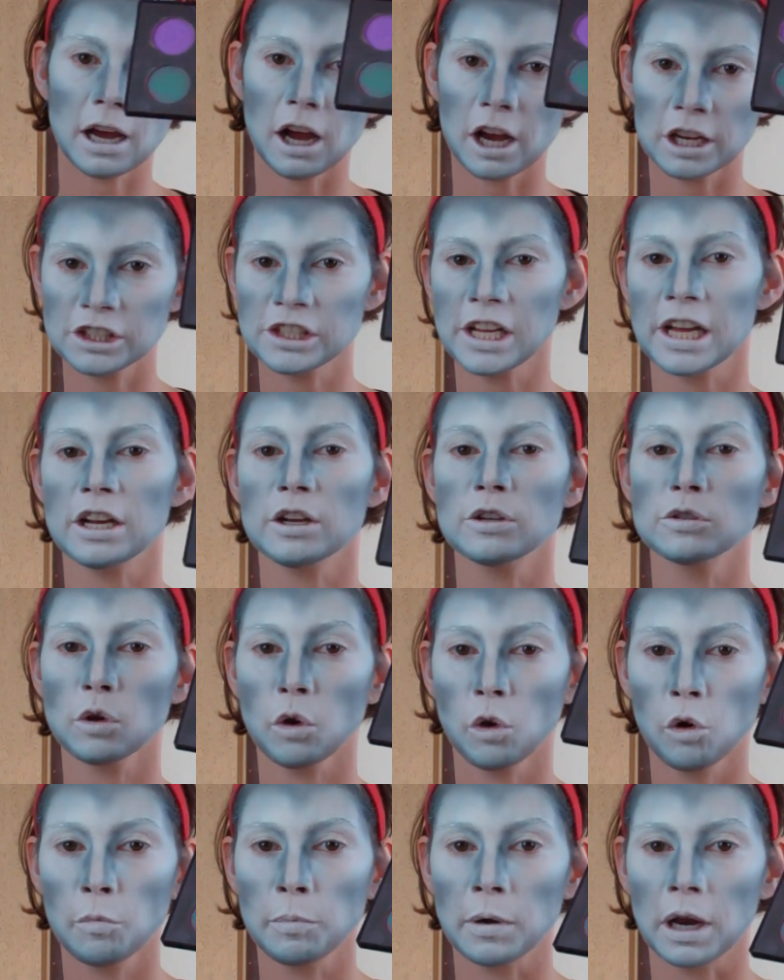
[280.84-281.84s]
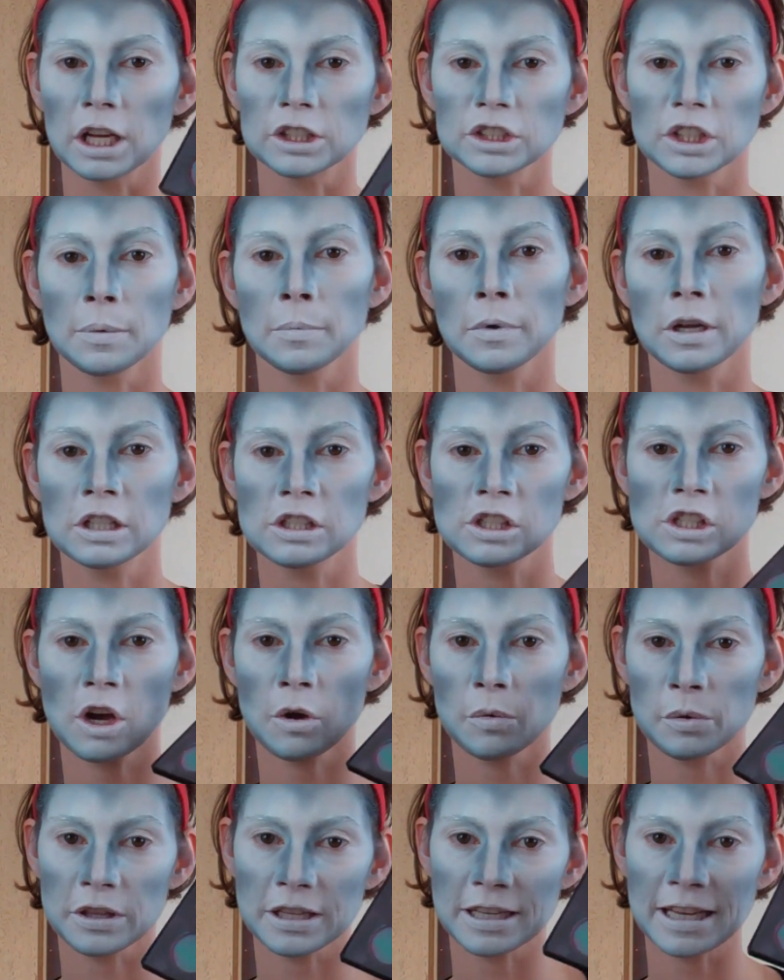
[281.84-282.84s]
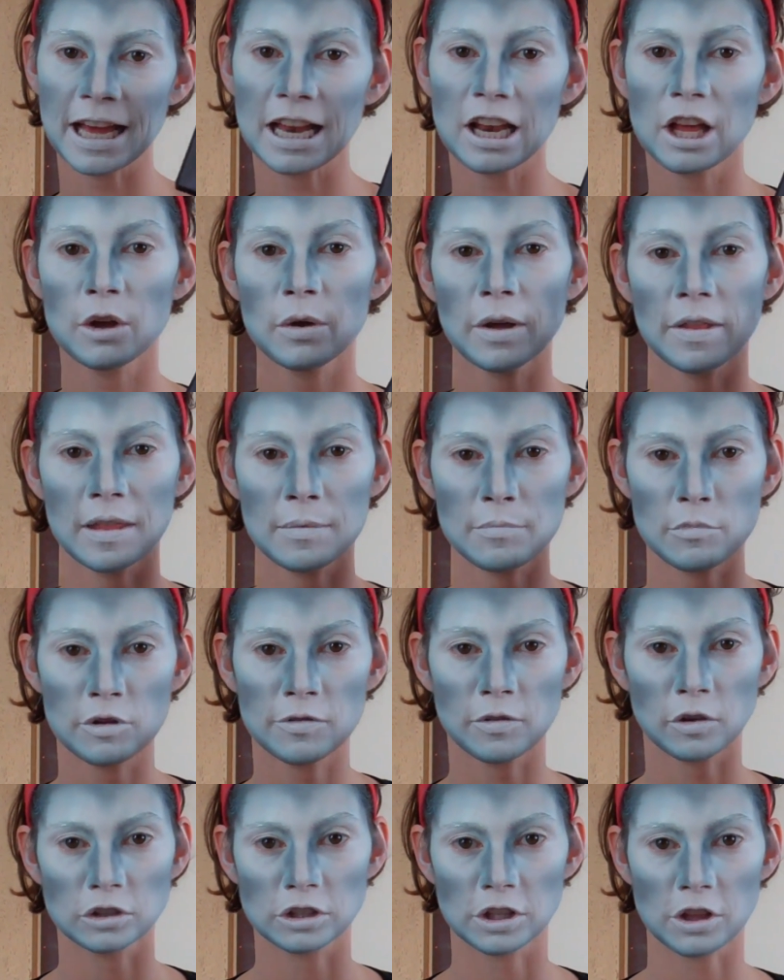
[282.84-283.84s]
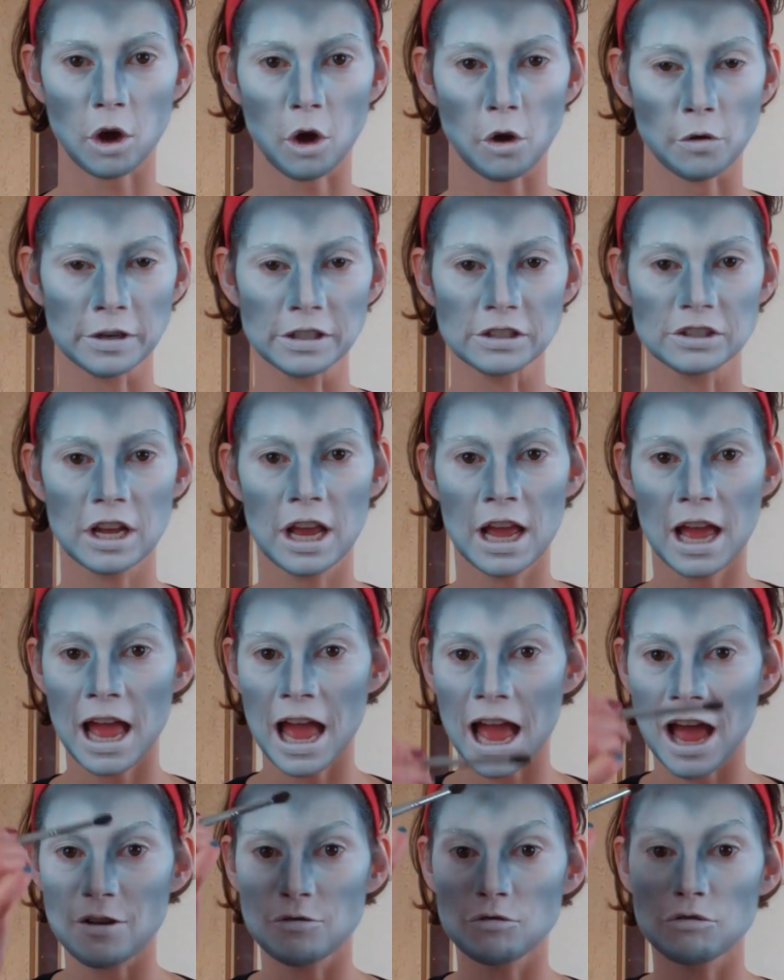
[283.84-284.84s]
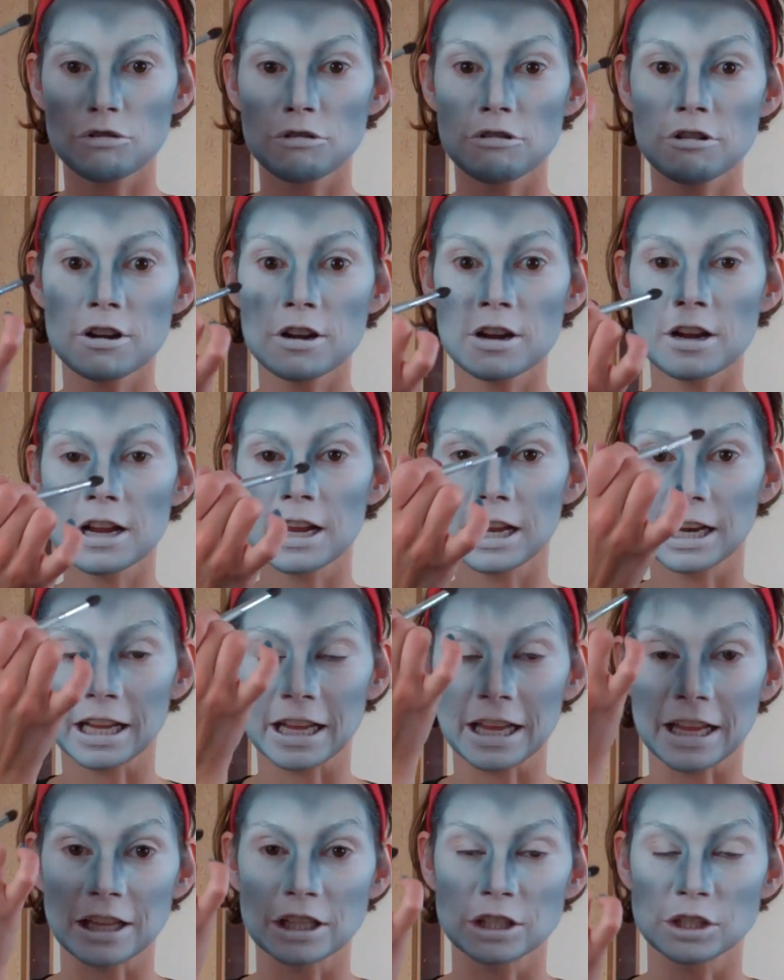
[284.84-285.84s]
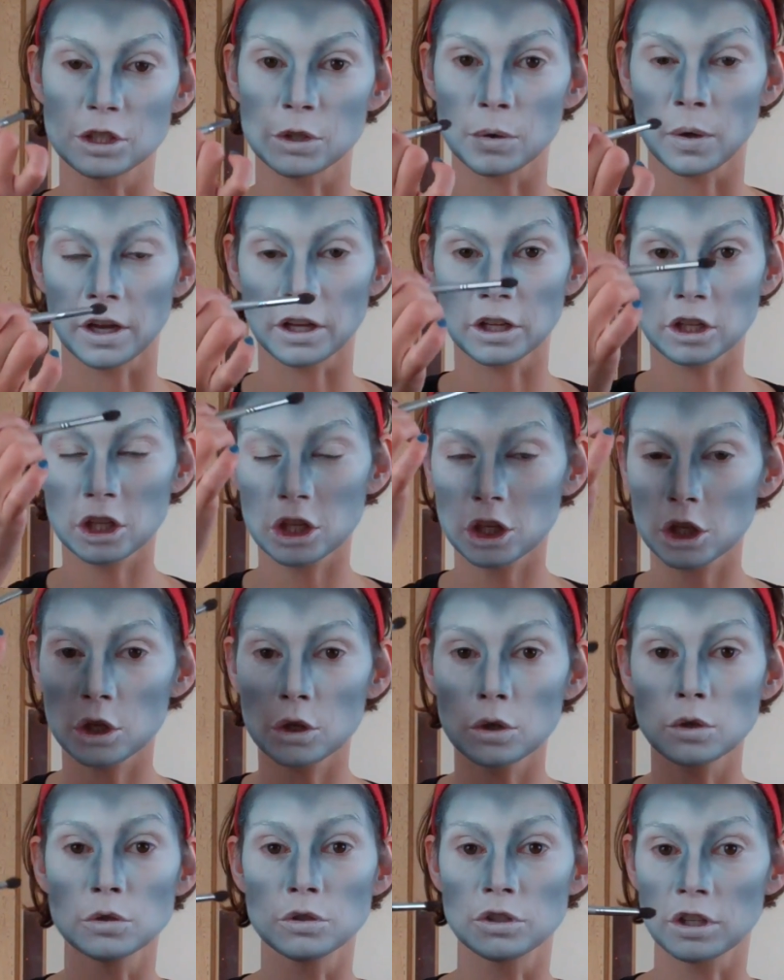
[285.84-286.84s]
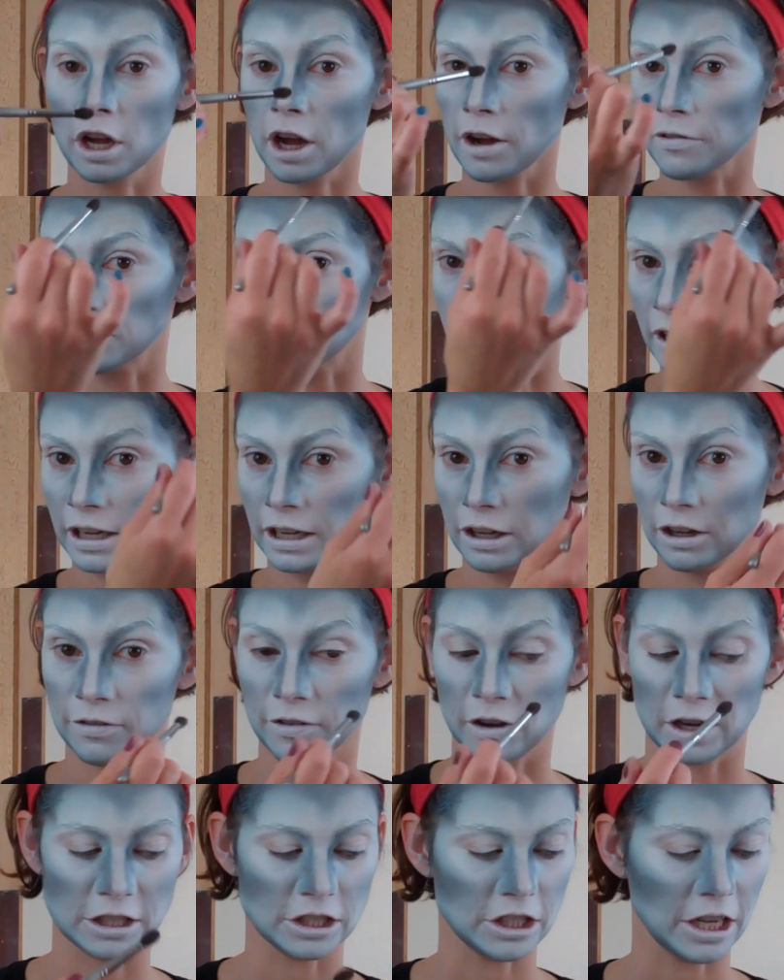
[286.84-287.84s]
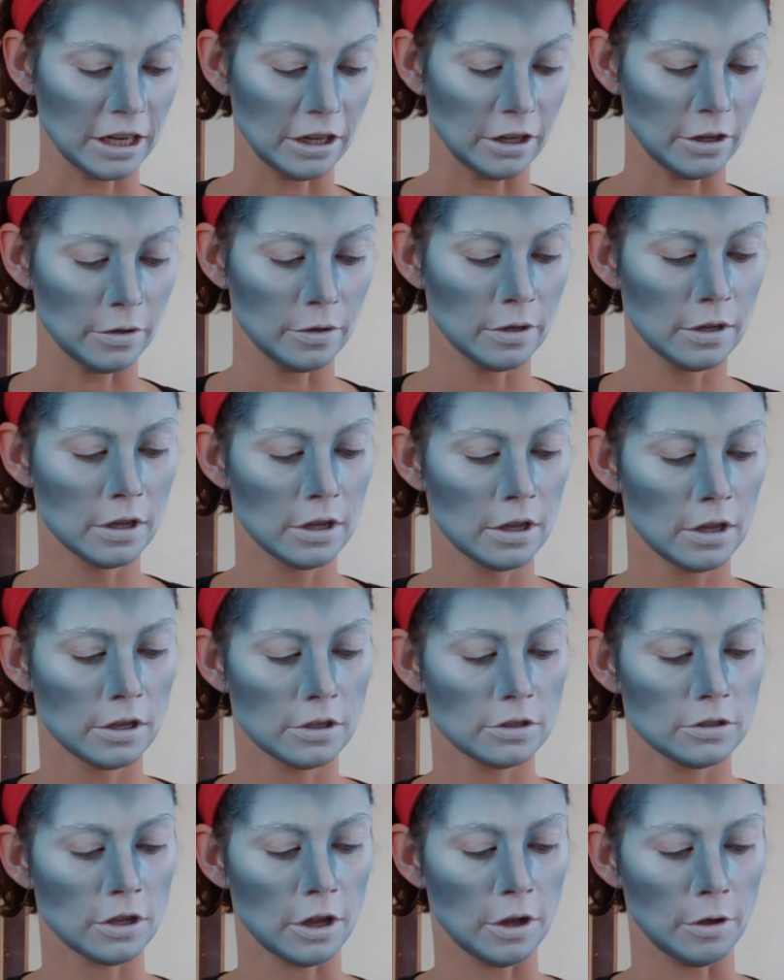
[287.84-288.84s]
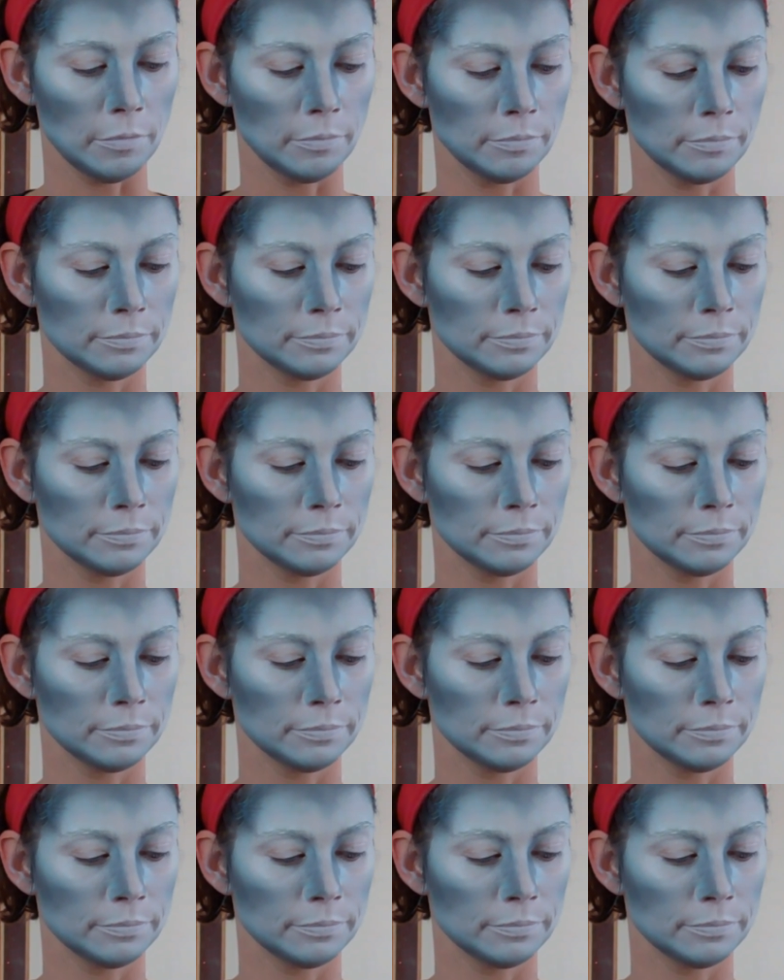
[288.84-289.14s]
eyeshadows or blush. I'm going to start with a yellow and then move on to the orange and really do a huge covering of eyeshadow. So,